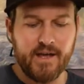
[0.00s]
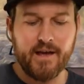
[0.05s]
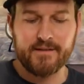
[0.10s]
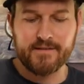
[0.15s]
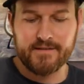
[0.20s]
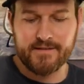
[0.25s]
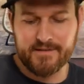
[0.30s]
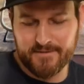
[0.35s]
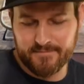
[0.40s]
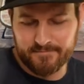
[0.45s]

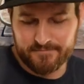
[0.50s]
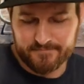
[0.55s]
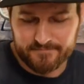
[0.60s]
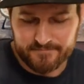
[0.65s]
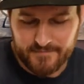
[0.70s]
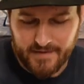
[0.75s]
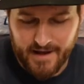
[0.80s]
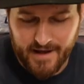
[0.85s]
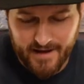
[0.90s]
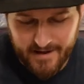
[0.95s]
yes.
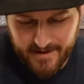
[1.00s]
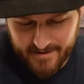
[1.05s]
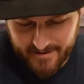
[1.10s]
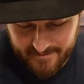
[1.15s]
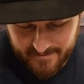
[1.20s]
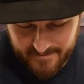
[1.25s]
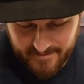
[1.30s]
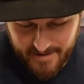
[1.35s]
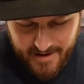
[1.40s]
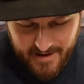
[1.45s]
A
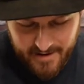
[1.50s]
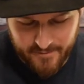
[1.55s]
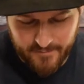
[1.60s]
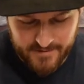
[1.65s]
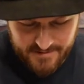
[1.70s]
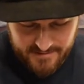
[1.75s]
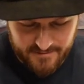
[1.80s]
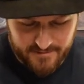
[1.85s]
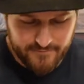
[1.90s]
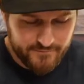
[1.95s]
A
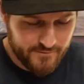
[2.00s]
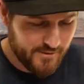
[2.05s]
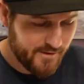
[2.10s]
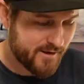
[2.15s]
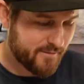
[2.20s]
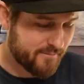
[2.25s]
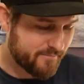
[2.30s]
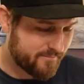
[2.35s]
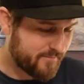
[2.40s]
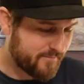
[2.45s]
was frog.